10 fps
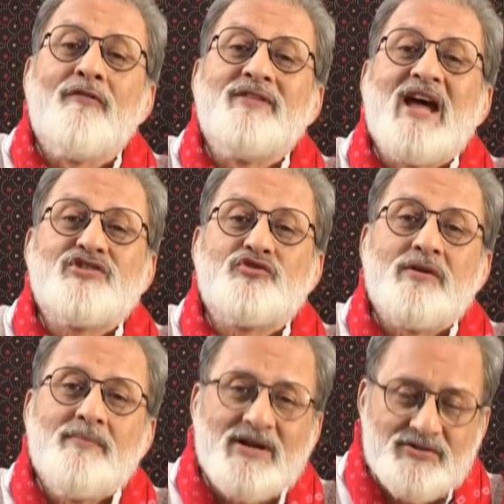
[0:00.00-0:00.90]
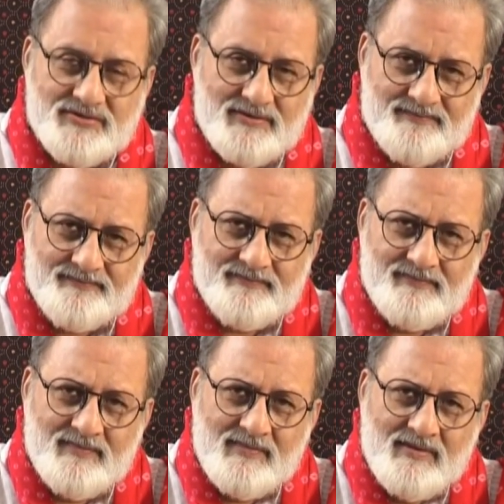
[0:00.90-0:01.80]
of natural medicine.
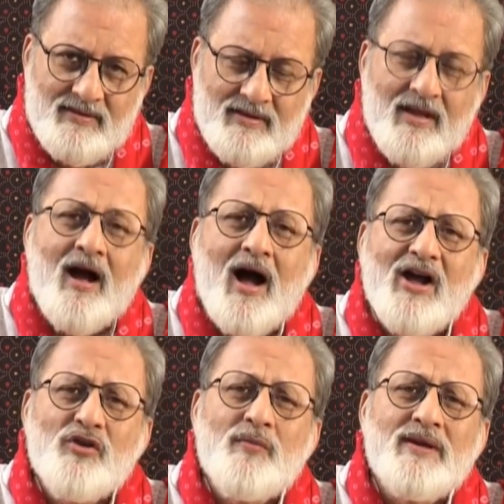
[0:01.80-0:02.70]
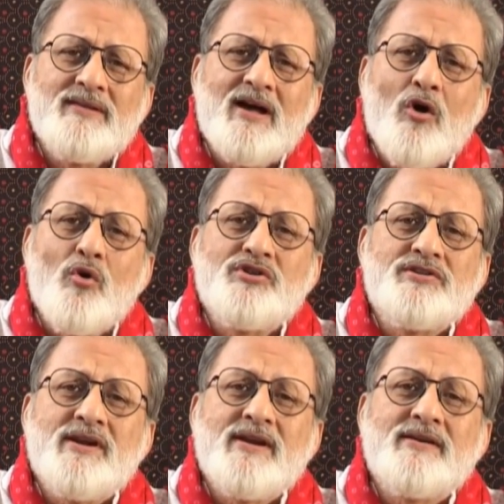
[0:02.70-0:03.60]
Ayurveda
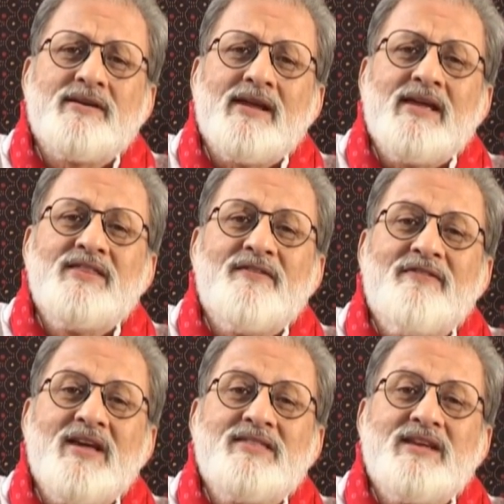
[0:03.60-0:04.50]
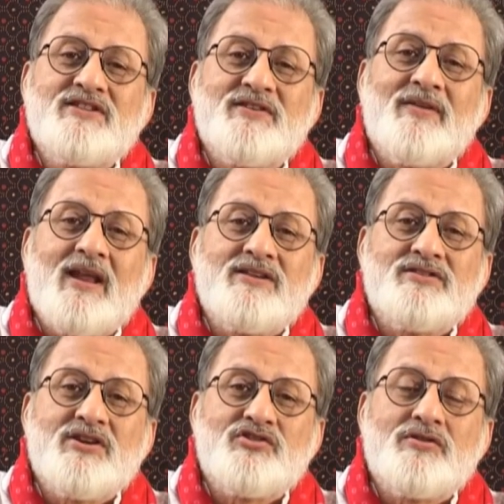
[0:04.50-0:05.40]
originated in the Vedic
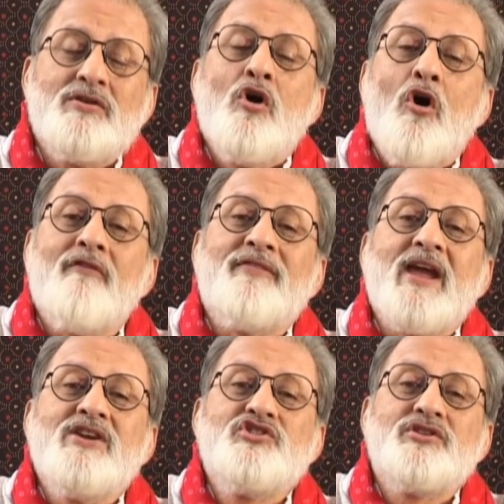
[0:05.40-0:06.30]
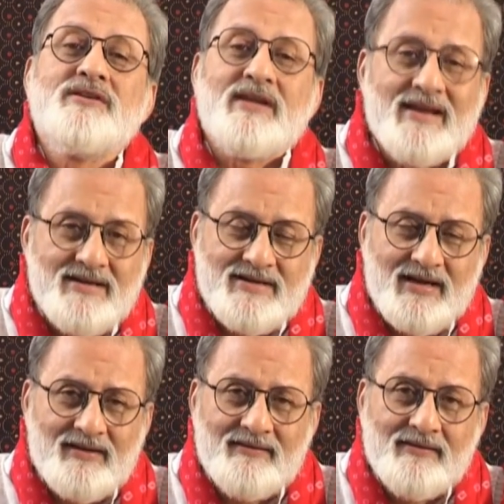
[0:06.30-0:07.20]
civilization of ancient
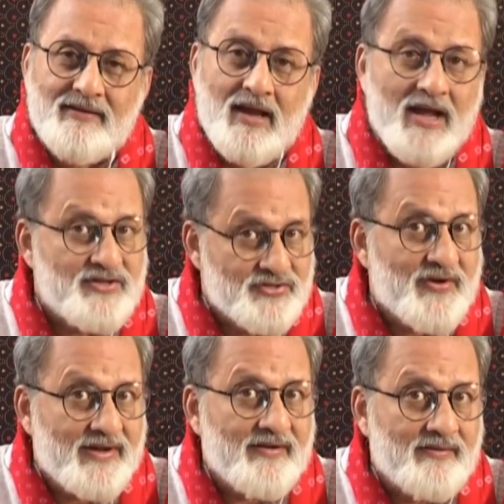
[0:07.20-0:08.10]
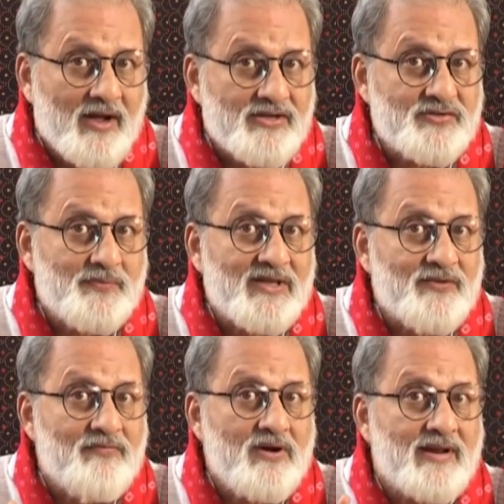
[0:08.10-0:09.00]
India and is recognized by
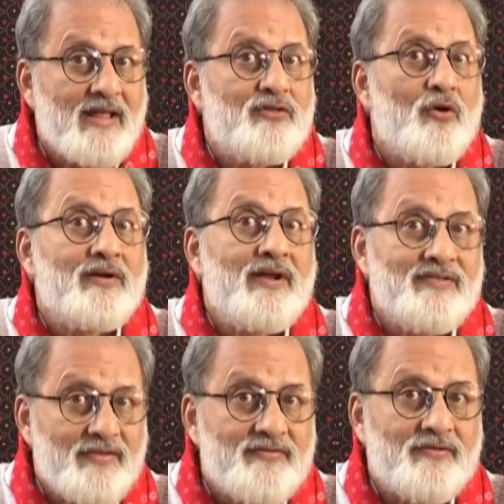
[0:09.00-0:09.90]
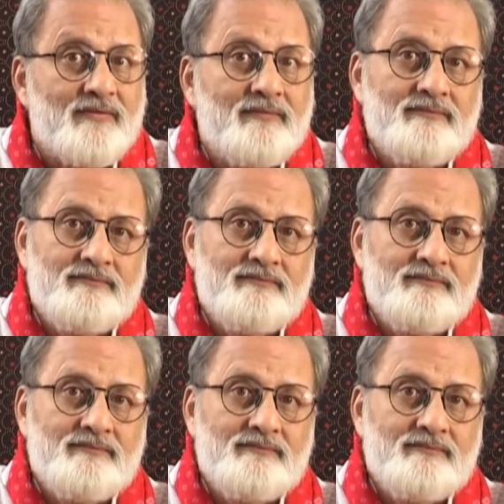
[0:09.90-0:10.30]
the World Health Organization.